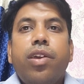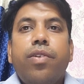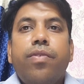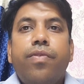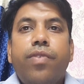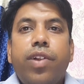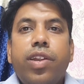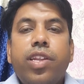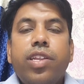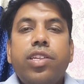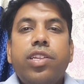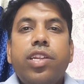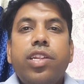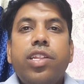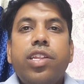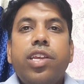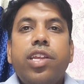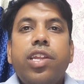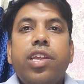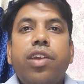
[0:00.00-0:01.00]
What is the
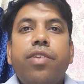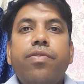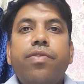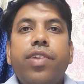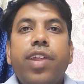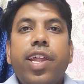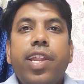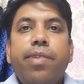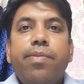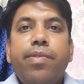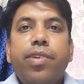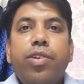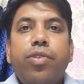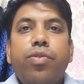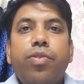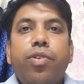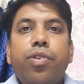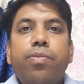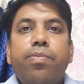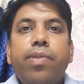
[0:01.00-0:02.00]
theory of dynamic
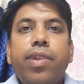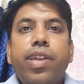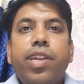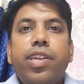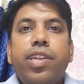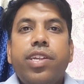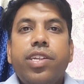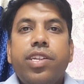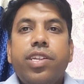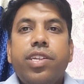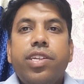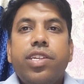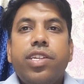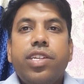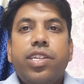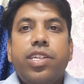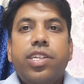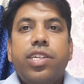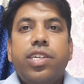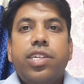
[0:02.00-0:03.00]
cone penetration
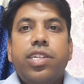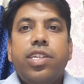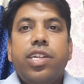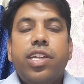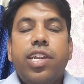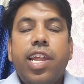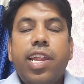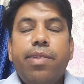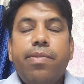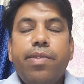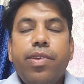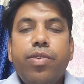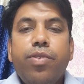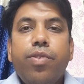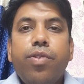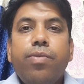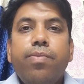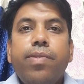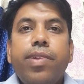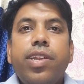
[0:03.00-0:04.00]
test? The dynamic
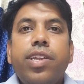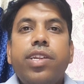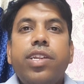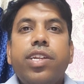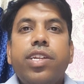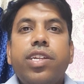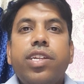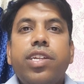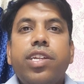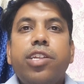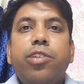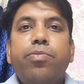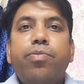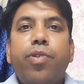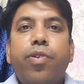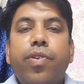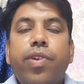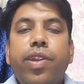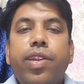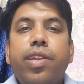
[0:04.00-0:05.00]
cone penetration test
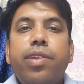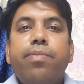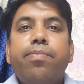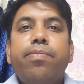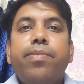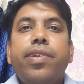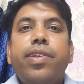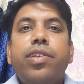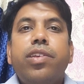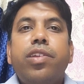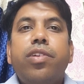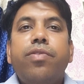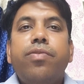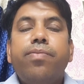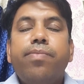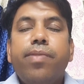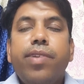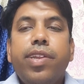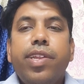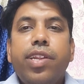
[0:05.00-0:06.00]
provides a measure
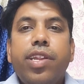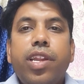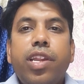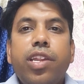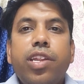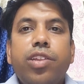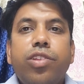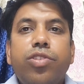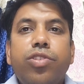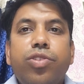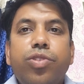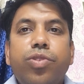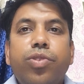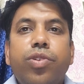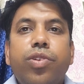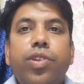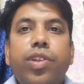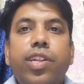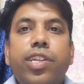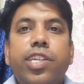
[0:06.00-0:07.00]
of material in
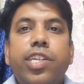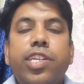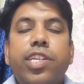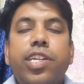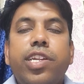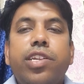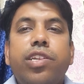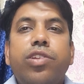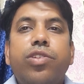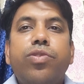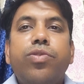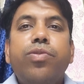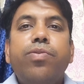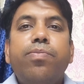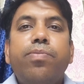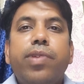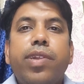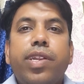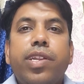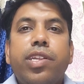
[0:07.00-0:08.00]
suit resistant to
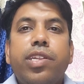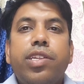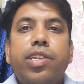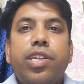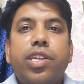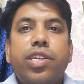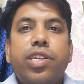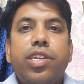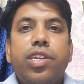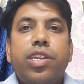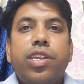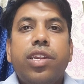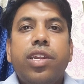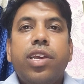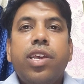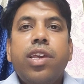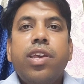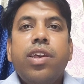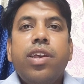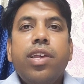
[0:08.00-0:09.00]
penetration.
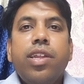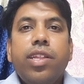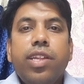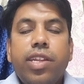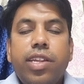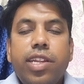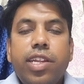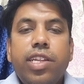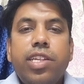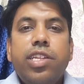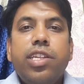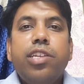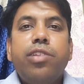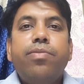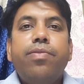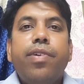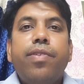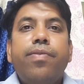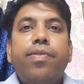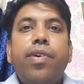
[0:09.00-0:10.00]
The test is
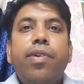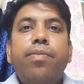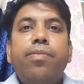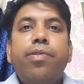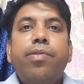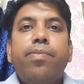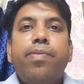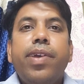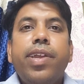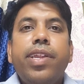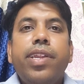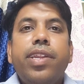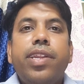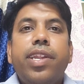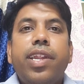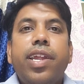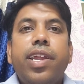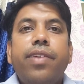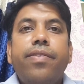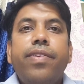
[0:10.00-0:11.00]
performed by
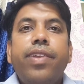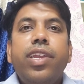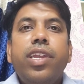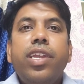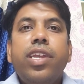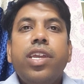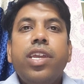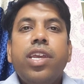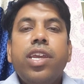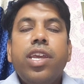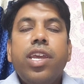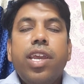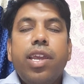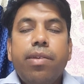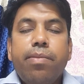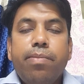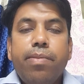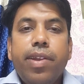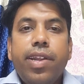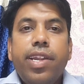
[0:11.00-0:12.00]
driving
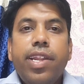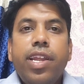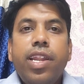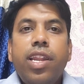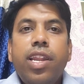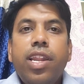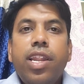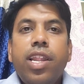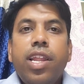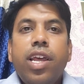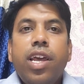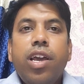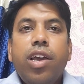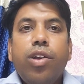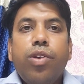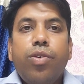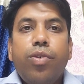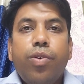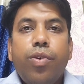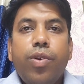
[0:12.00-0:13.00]
a metal
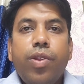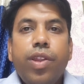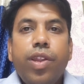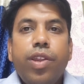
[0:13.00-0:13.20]
cone